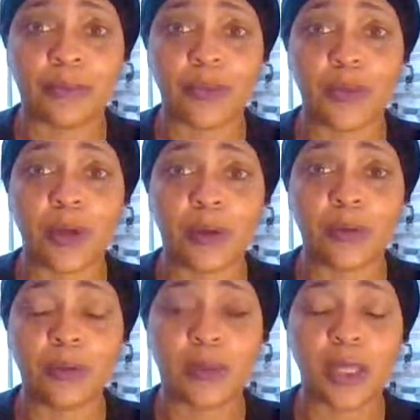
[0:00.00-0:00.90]
You
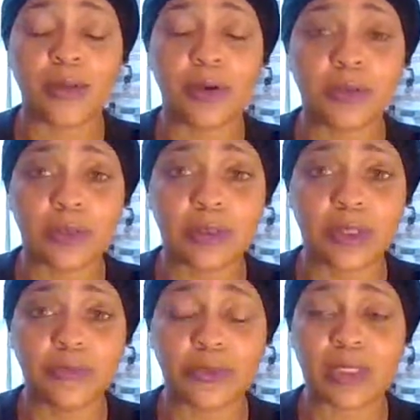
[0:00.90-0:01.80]
know. And those are the
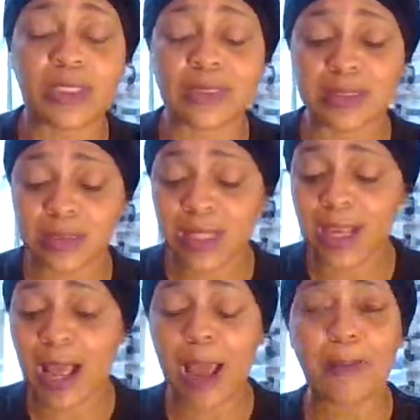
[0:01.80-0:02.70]
different things. He's
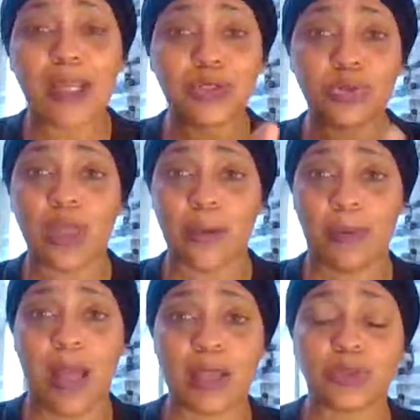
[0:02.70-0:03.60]
like, I made you that
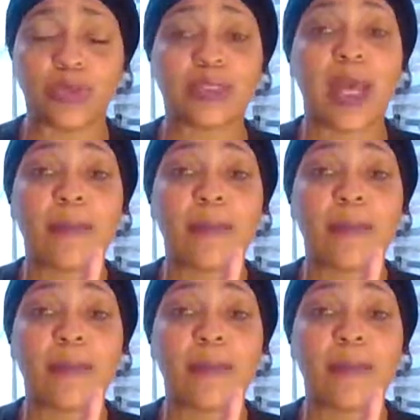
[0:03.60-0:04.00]
plot twist.